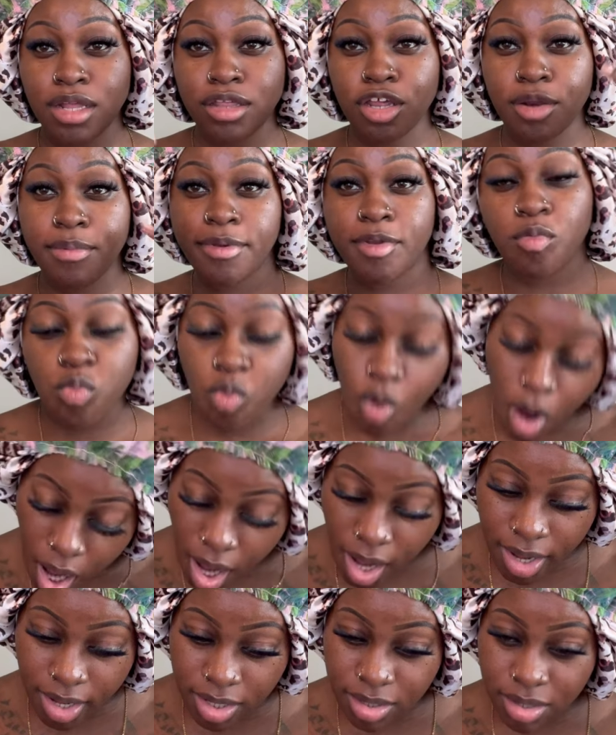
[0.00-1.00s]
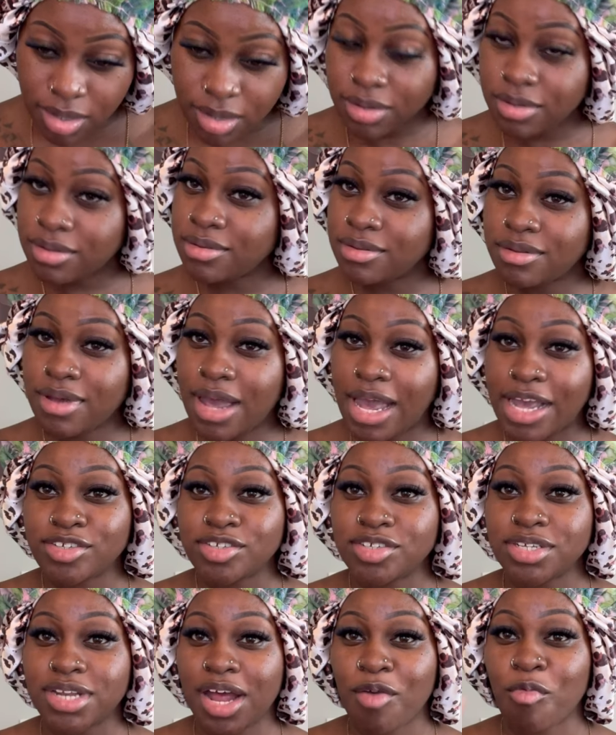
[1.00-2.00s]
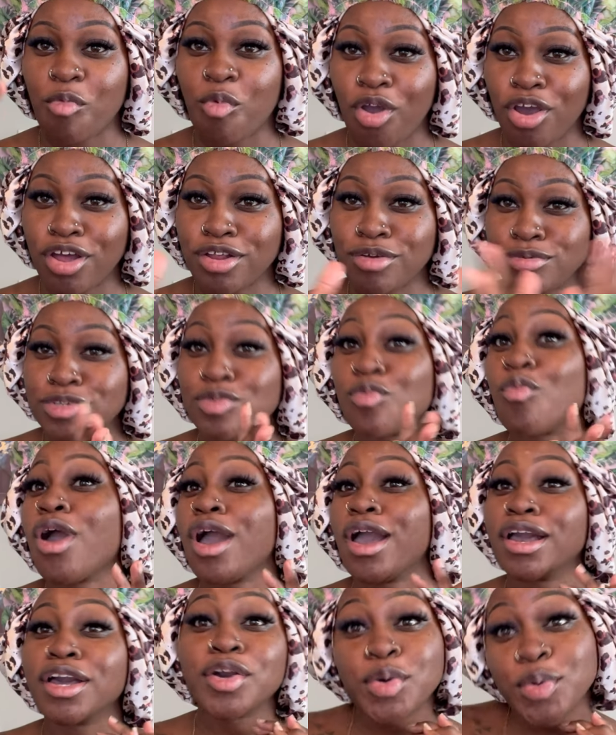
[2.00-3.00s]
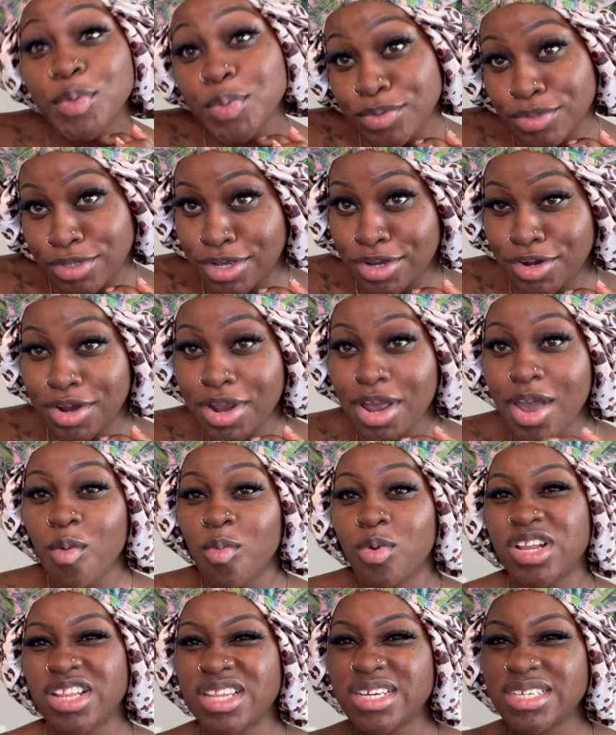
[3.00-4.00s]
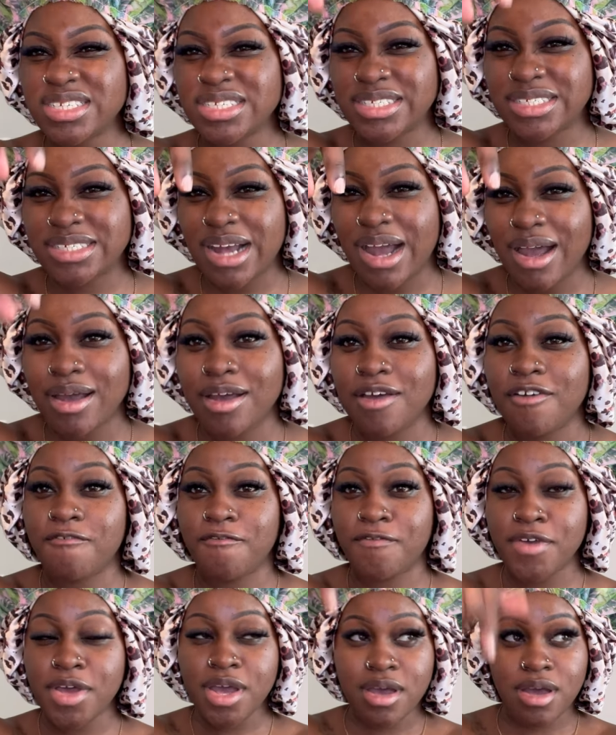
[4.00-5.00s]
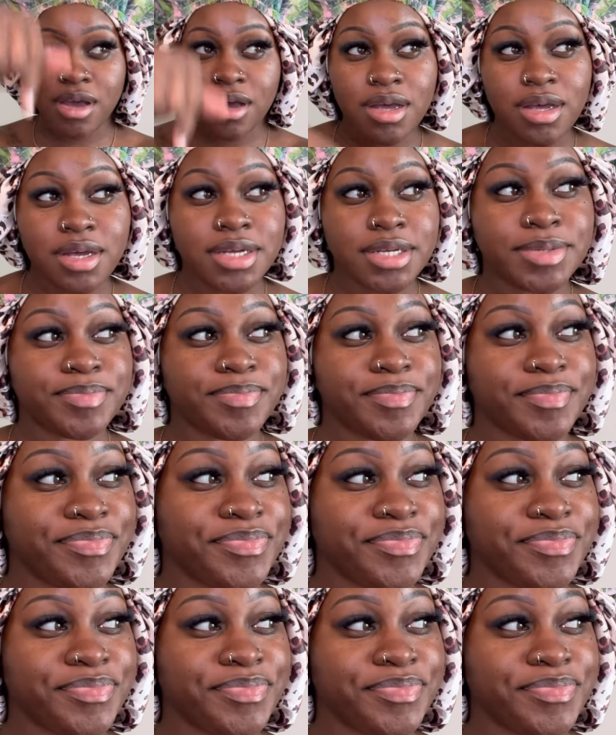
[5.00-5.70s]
a little bit of wine. Actually not wine, it was a wine cooler. With a little shot of, um,